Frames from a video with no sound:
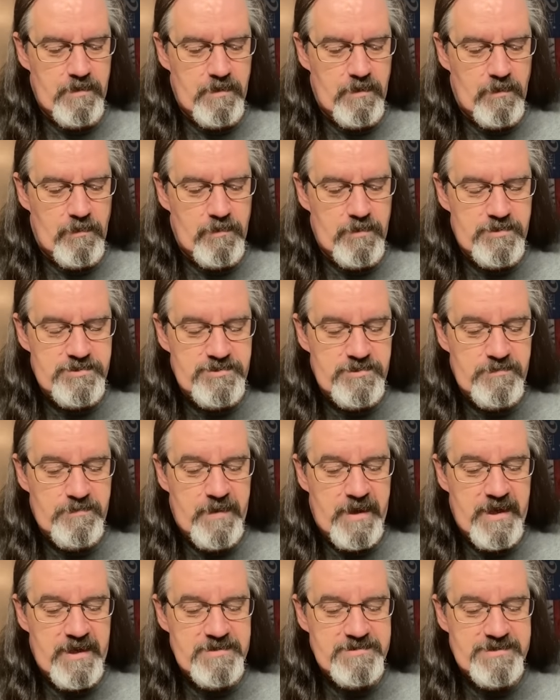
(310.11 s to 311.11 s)
or to
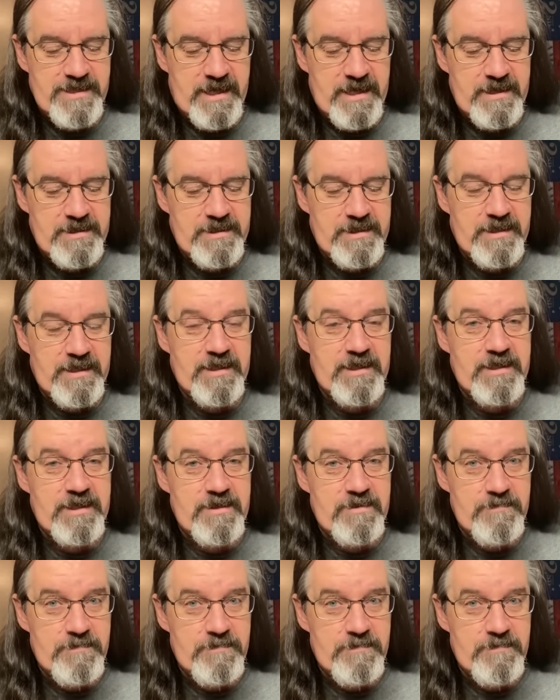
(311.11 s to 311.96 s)
maintain any